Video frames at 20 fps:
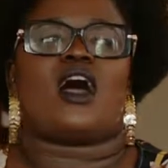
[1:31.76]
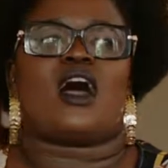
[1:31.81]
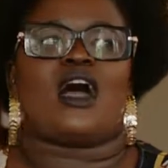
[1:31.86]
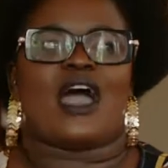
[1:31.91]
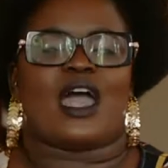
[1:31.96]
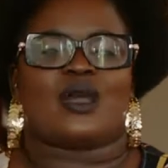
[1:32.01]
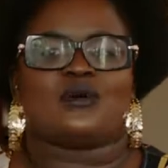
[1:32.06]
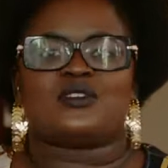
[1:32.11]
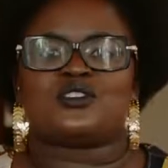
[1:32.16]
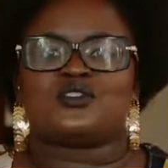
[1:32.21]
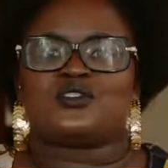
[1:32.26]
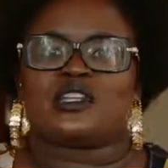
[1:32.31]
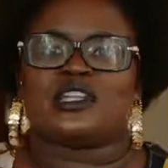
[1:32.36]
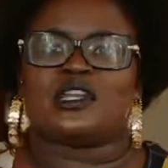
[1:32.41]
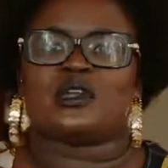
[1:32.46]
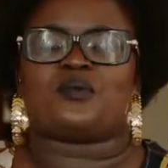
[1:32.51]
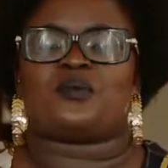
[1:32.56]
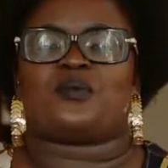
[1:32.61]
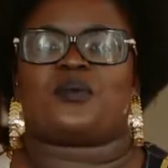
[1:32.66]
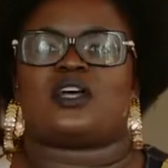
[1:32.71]
I was really
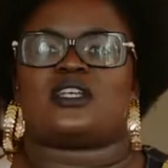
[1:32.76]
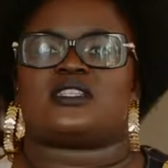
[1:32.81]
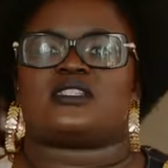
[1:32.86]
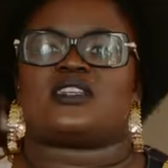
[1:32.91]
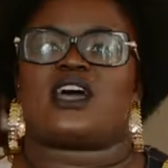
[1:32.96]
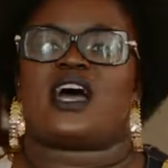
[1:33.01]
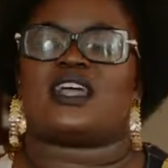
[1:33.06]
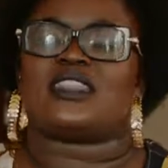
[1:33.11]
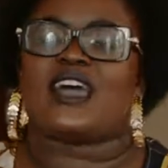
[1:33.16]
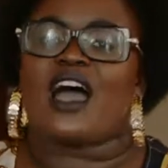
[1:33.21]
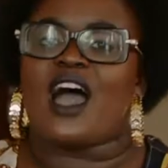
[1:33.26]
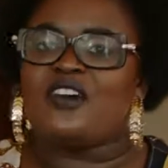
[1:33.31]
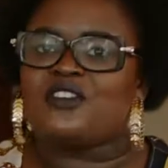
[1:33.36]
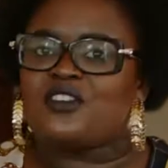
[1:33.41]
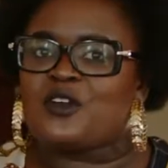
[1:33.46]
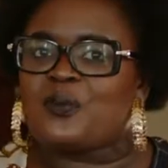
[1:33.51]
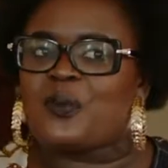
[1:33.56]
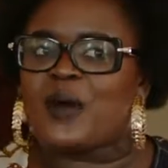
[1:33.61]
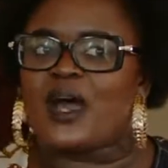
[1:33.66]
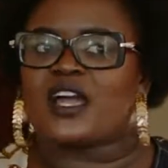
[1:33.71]
impressed. At the
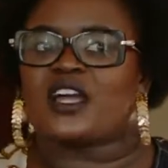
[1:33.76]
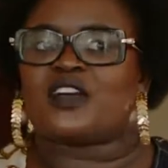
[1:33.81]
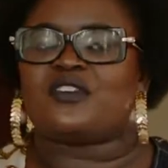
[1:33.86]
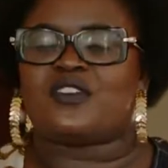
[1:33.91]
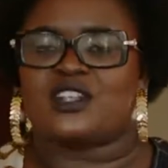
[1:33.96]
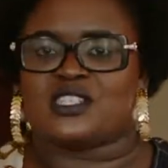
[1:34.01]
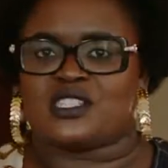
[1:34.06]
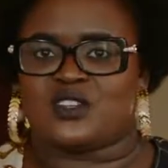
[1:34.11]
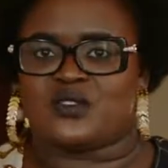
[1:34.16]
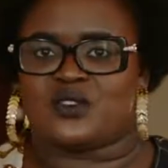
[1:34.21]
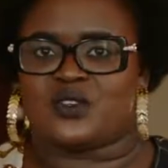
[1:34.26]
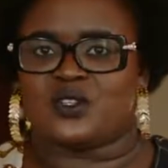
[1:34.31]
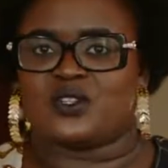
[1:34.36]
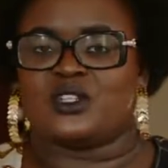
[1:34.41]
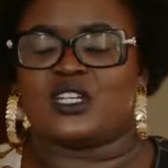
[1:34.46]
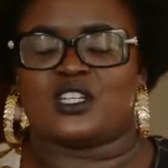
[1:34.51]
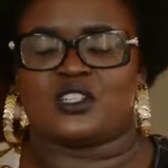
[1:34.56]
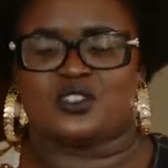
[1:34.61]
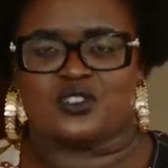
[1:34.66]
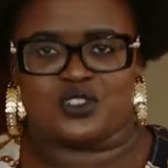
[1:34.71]
AfroPunk Festival
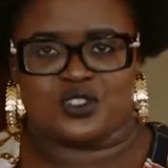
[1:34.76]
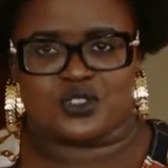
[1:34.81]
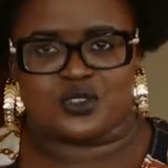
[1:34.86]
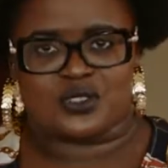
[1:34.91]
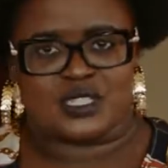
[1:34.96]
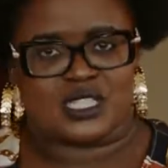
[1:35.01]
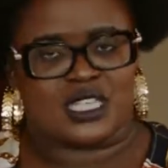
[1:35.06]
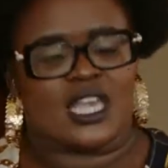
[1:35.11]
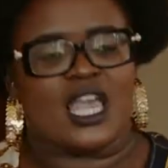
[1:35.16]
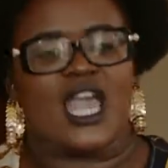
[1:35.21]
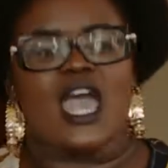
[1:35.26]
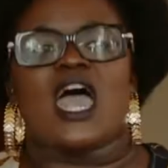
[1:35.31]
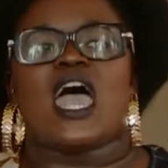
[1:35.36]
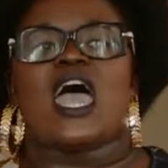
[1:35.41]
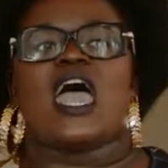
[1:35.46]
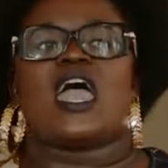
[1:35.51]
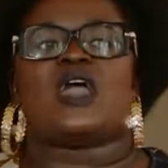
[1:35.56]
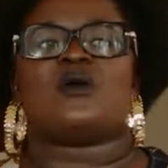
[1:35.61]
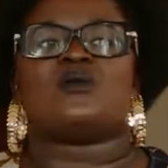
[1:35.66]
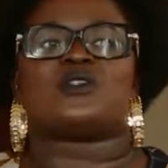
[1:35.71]
in Jozi,
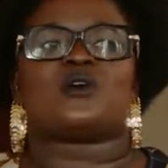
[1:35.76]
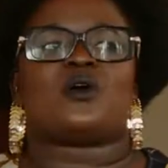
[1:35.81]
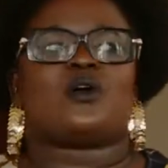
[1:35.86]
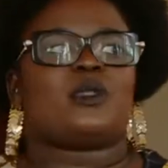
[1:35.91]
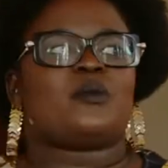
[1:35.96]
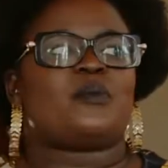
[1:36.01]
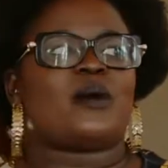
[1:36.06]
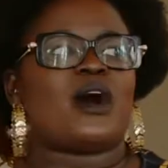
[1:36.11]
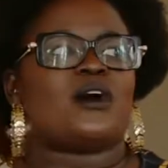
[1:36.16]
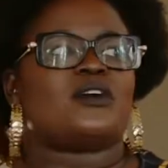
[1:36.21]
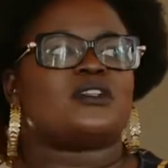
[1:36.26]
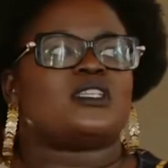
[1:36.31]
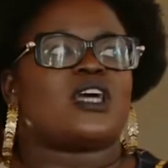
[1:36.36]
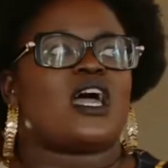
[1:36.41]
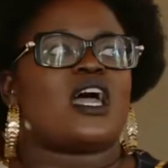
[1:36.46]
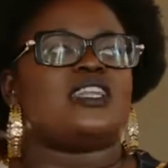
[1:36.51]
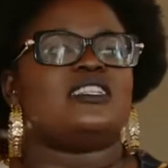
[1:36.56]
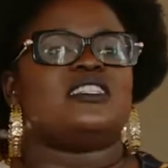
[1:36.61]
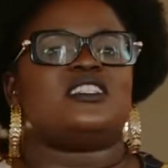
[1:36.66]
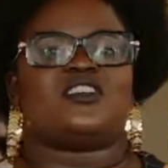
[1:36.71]
it was all about
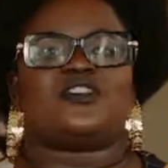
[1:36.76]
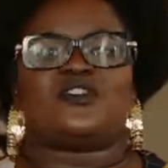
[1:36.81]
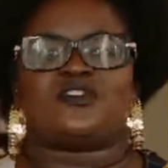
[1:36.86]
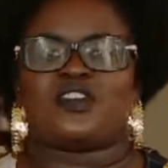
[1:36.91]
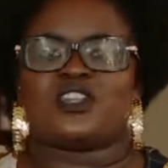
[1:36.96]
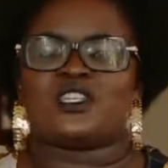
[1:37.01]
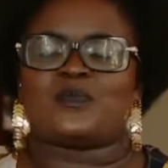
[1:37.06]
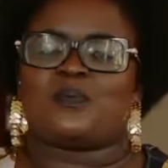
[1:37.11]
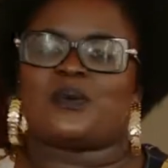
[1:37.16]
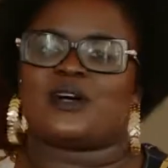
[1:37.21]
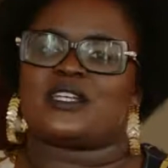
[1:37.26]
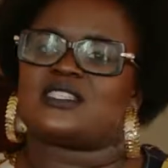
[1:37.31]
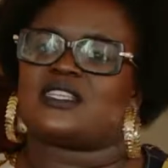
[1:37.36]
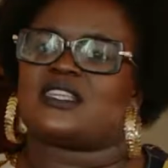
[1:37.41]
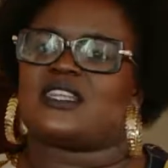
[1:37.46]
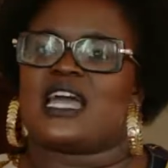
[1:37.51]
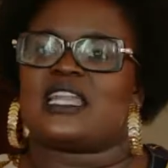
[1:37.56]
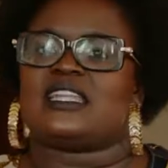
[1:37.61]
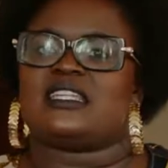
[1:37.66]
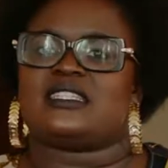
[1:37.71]
different
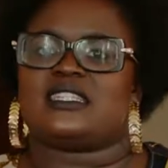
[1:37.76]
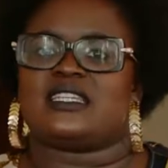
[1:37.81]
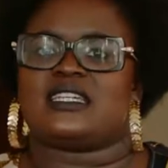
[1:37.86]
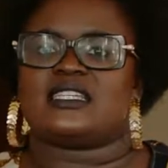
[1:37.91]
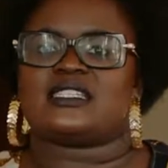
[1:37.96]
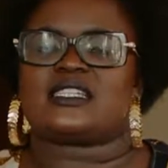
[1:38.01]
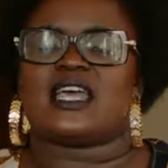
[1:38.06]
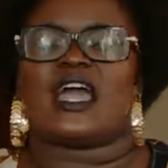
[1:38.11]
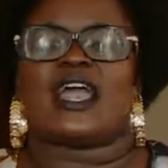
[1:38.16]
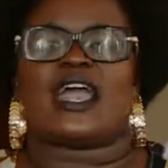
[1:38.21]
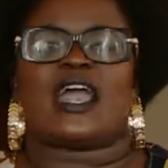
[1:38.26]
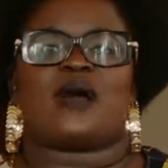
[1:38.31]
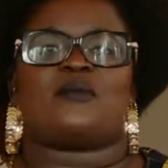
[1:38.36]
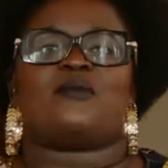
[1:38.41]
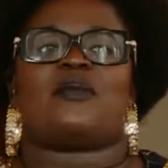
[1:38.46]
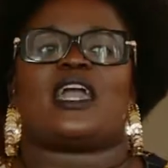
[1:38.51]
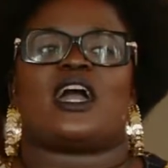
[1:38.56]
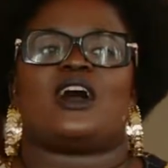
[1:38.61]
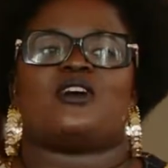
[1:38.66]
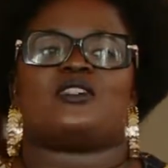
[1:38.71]
personalities
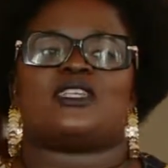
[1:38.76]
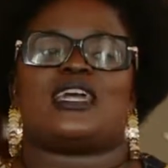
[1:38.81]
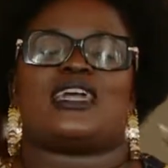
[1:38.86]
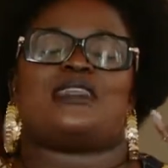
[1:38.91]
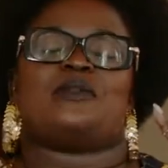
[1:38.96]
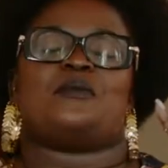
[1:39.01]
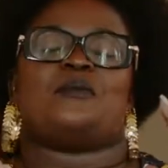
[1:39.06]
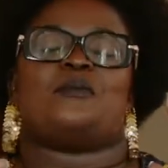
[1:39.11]
coming out in a